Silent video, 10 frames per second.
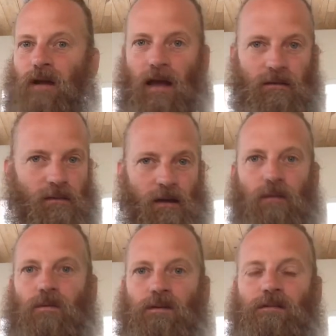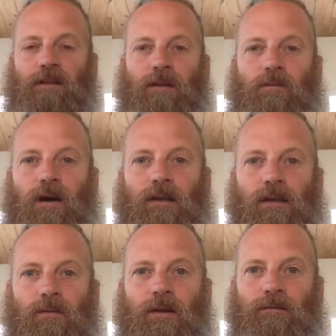I said I'm walking
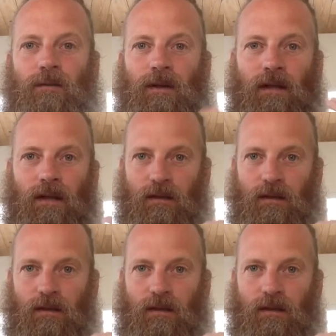away from it.